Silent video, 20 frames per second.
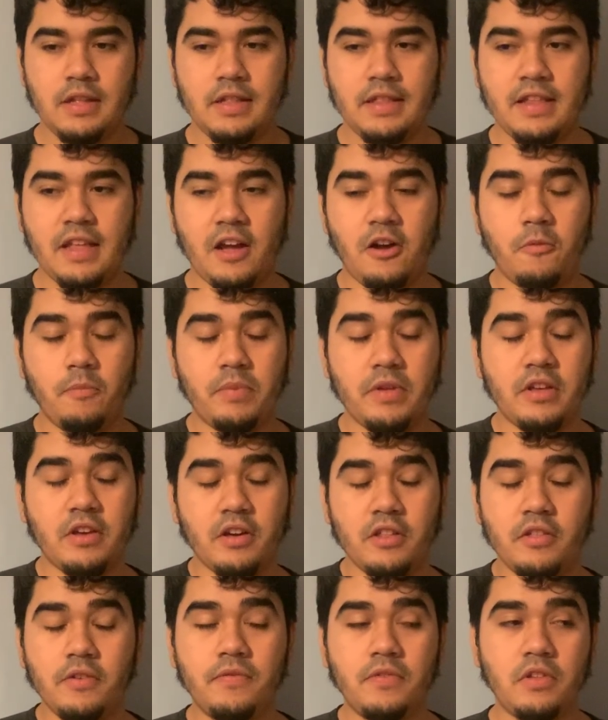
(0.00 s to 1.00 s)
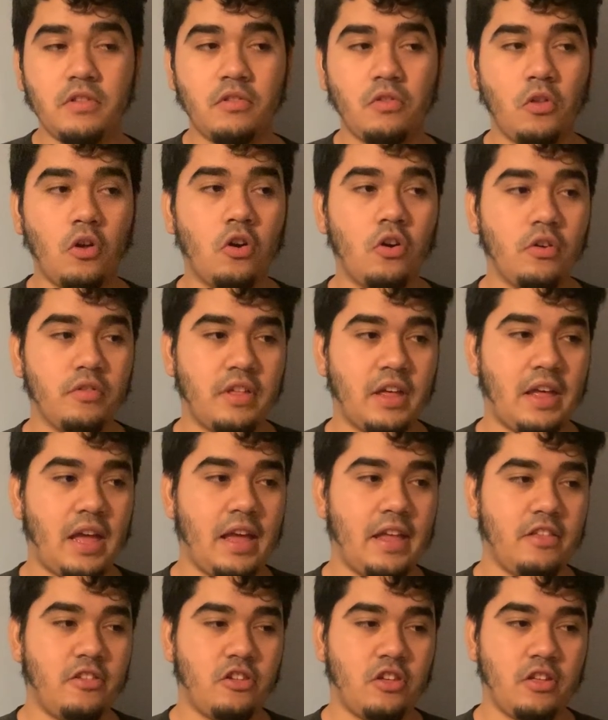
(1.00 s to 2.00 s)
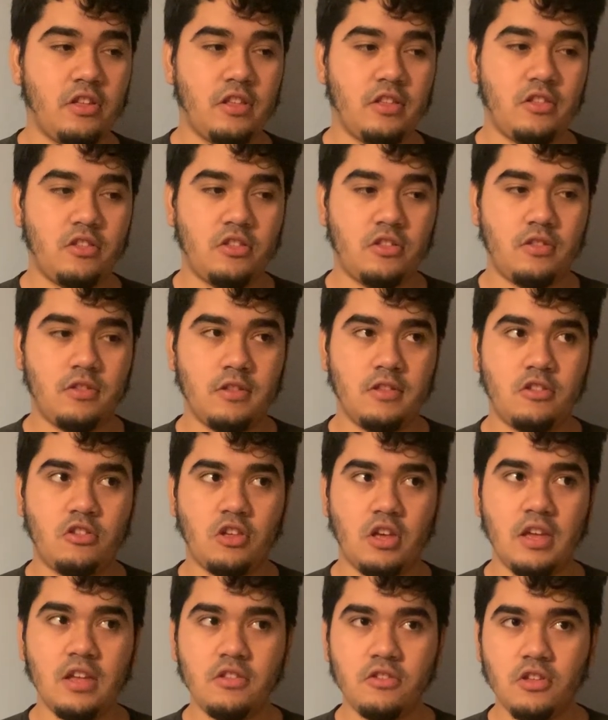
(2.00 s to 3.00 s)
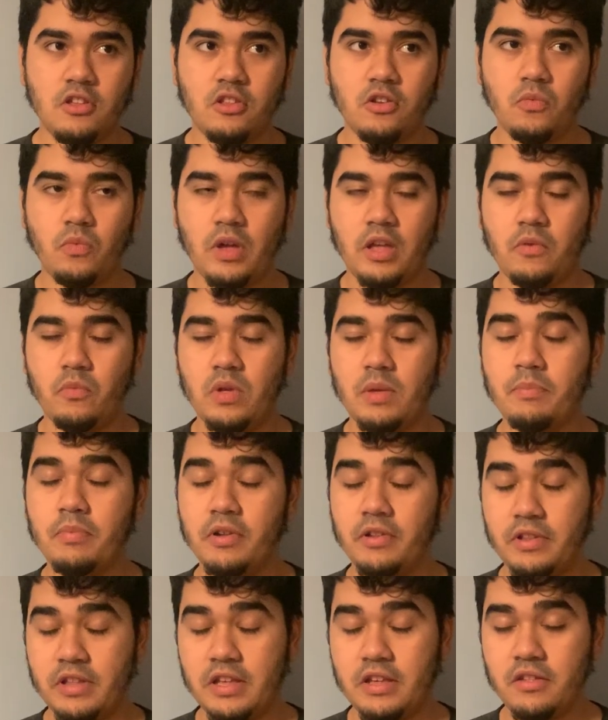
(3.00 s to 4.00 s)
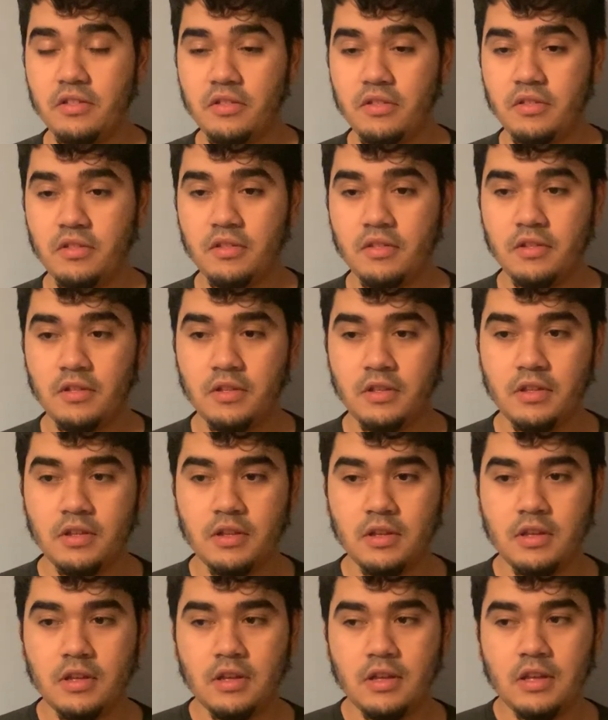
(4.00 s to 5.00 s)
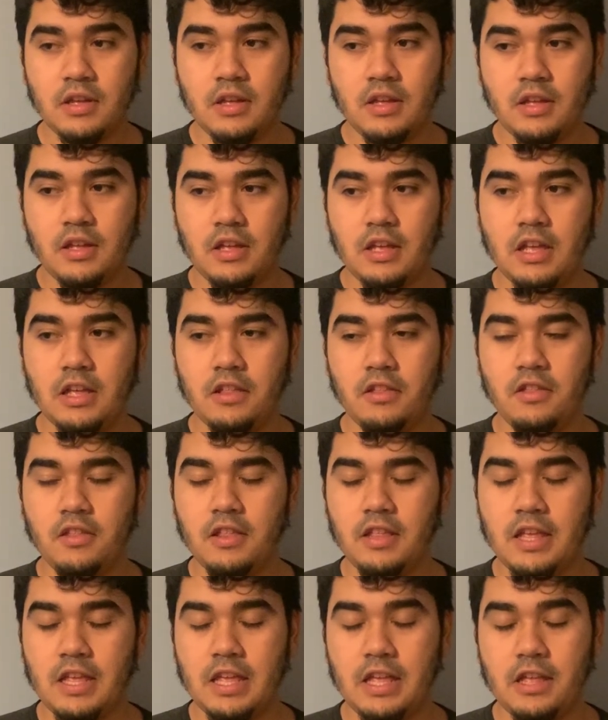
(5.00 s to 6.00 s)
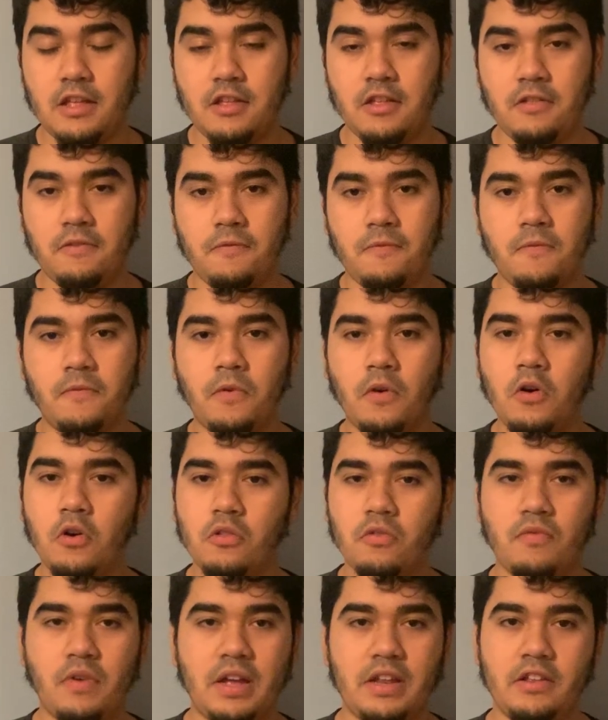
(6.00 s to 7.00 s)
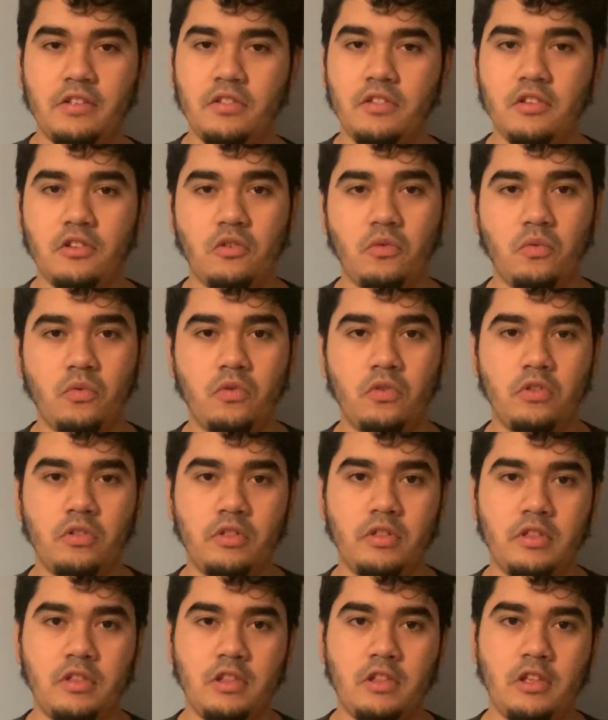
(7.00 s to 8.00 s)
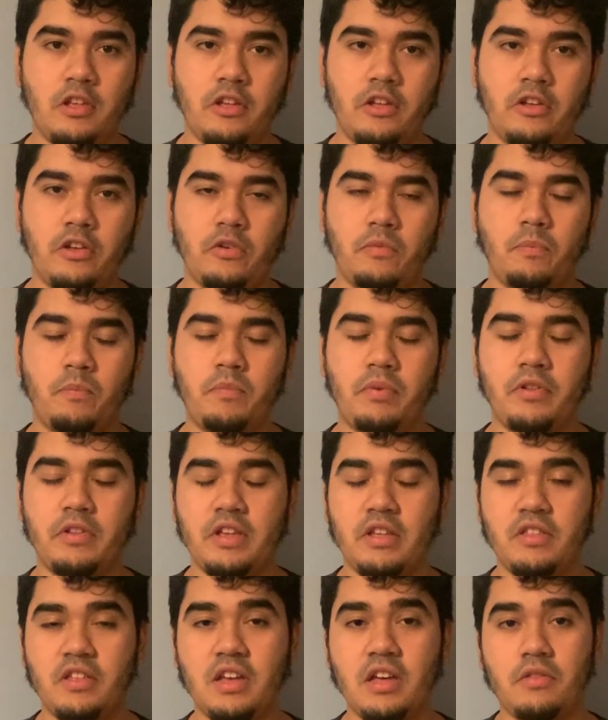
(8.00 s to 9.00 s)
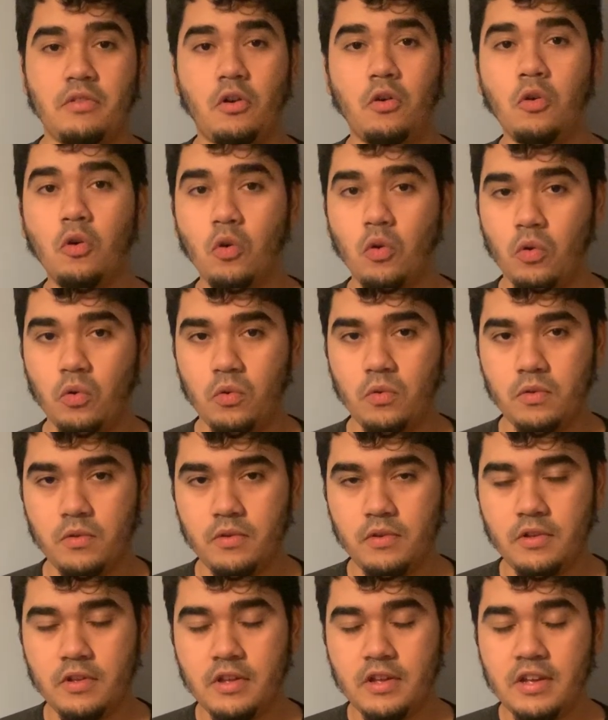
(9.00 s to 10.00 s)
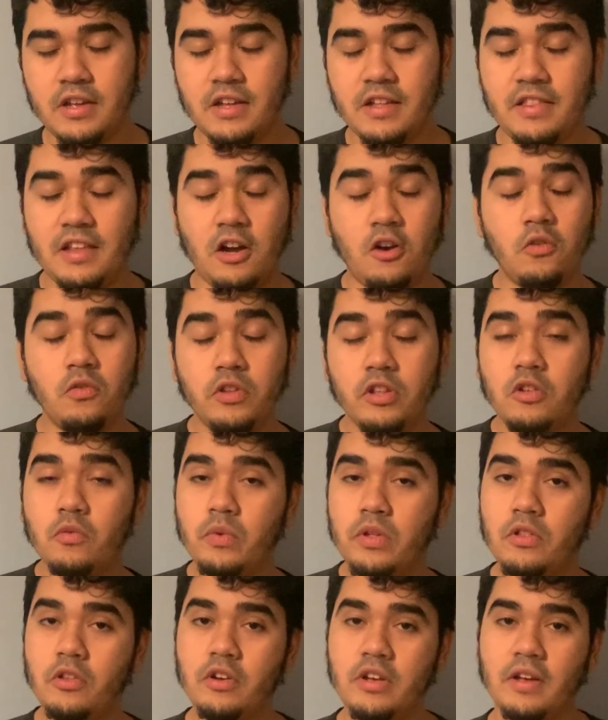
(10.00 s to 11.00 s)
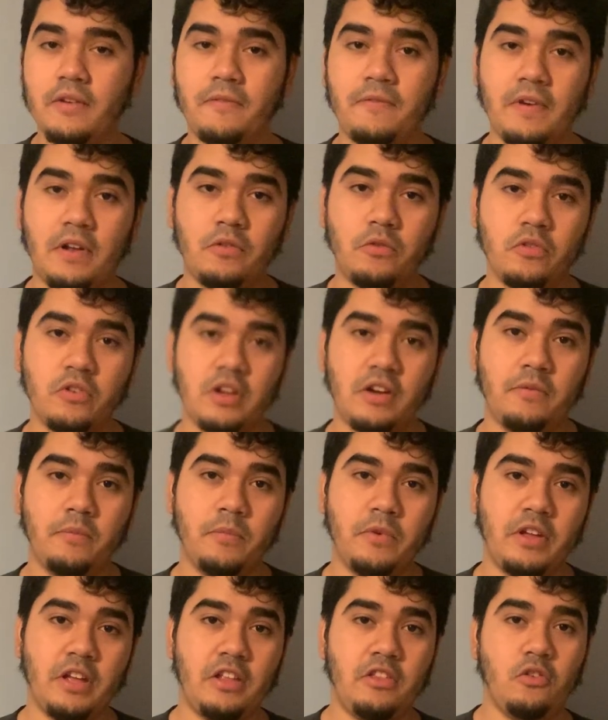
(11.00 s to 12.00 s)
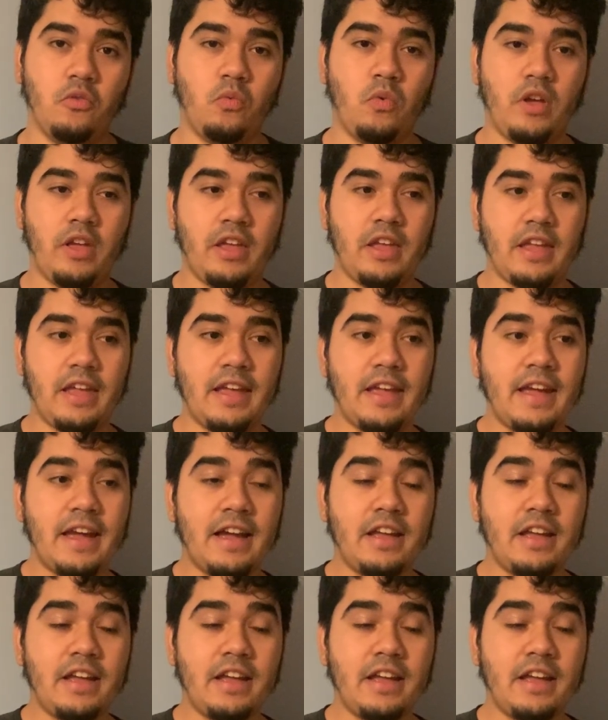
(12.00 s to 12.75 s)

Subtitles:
Now, because of these laws changing the way we police, it falls right into the policing as a whole. Not only do we look at federal government and the way